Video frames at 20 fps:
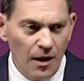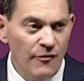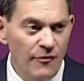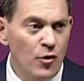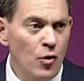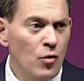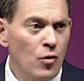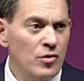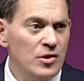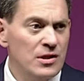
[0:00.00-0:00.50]

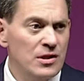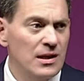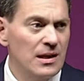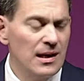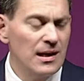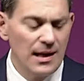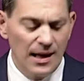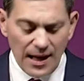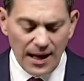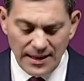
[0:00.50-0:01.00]
Of course,
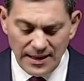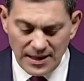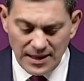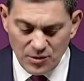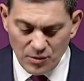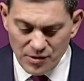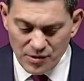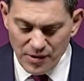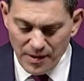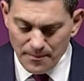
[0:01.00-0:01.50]
I think
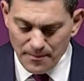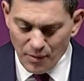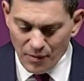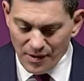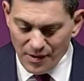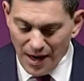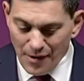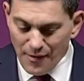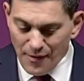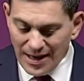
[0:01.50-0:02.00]
it's also
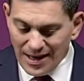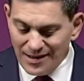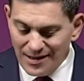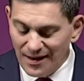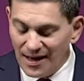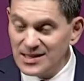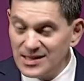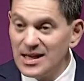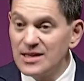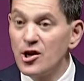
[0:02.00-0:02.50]
important I
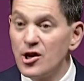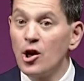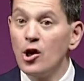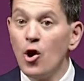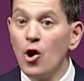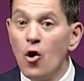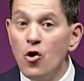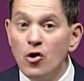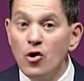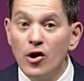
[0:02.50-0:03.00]
recognize there's a
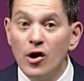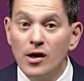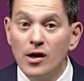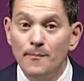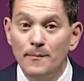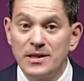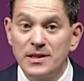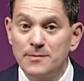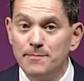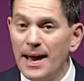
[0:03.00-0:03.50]
longer
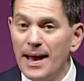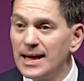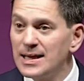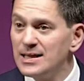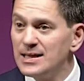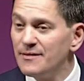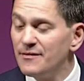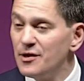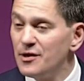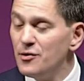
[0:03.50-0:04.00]

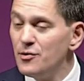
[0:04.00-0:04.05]
perspective